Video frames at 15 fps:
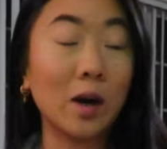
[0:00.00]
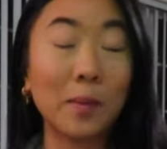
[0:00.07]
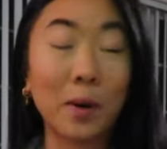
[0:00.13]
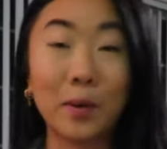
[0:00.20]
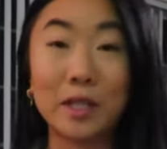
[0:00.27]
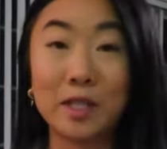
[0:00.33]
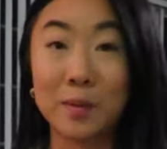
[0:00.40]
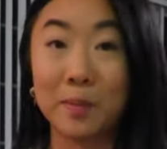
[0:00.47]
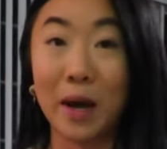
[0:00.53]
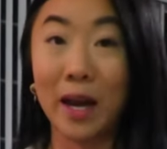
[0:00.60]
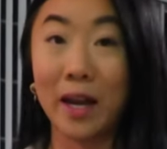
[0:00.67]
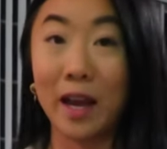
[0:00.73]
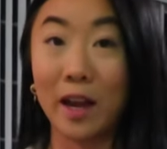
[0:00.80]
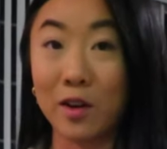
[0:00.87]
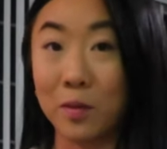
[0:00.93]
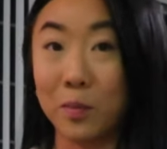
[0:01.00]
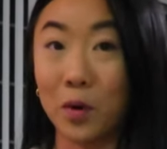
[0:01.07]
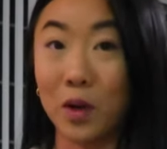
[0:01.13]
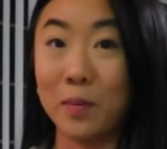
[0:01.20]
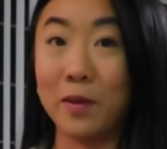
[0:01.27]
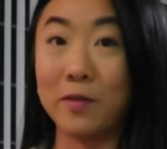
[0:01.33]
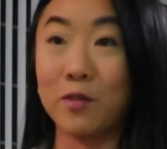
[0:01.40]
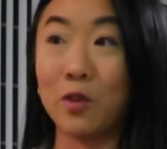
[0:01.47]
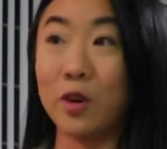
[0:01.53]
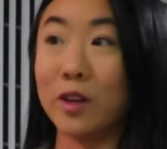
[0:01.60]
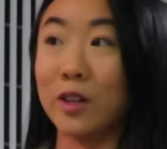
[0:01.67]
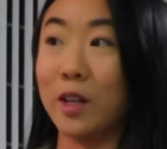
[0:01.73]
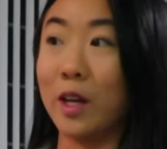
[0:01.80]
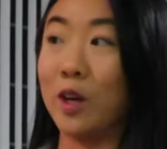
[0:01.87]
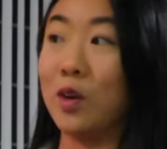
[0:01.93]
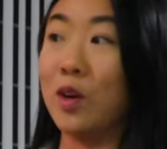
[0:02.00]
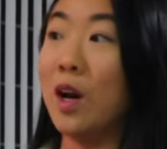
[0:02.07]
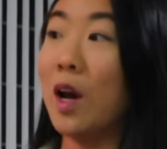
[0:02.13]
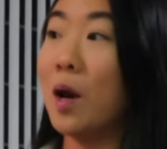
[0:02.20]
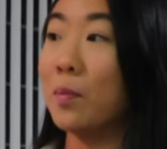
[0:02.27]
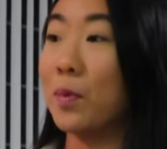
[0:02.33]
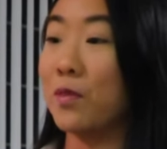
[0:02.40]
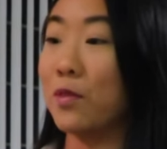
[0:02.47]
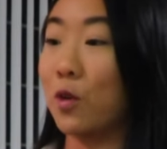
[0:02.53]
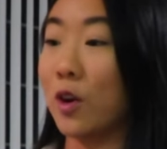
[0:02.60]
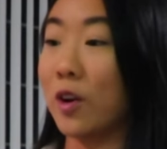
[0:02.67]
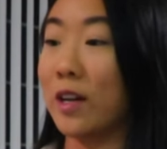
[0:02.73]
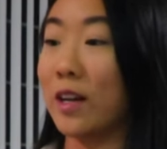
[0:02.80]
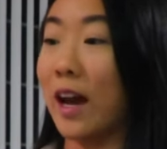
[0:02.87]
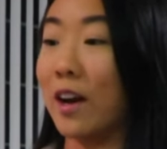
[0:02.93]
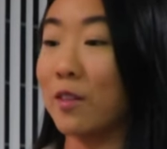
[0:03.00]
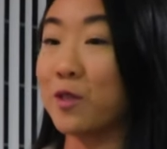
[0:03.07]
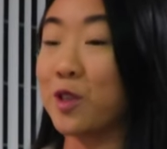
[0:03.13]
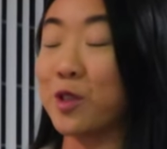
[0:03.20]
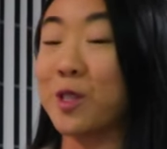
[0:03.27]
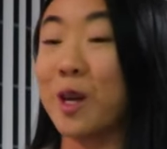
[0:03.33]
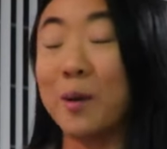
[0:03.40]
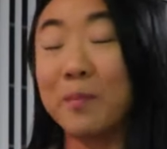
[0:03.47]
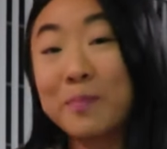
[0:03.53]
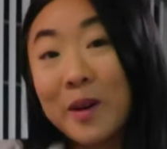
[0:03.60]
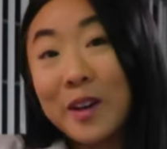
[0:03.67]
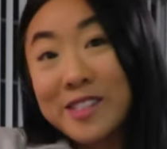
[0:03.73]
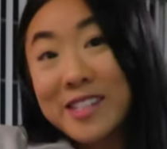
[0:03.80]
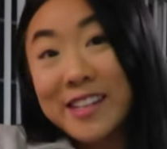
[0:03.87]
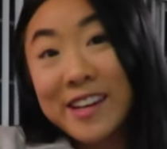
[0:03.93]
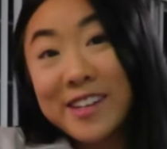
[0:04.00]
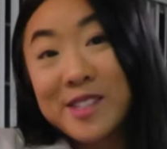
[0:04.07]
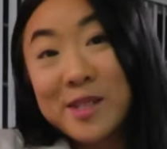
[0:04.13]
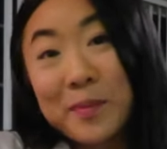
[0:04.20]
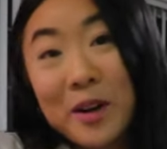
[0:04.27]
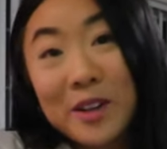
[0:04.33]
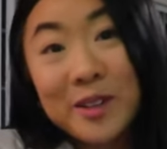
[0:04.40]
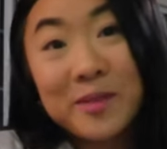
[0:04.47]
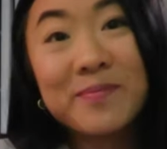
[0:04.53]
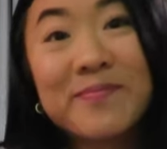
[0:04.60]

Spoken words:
on my way to my hair appointment for a little before and after. So I'll see you guys tomorrow.